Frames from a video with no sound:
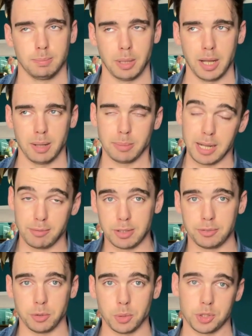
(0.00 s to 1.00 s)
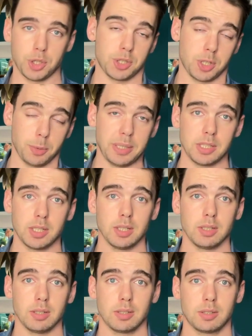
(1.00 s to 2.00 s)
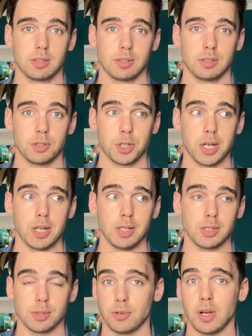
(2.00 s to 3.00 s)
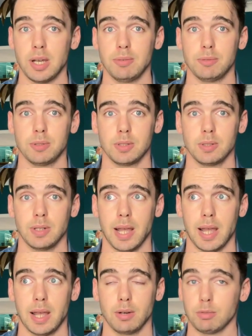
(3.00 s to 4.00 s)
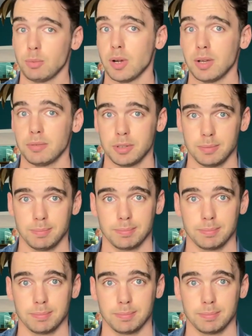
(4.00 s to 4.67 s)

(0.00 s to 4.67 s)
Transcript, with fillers: But even if it was just a coincidence, she survived and thrived.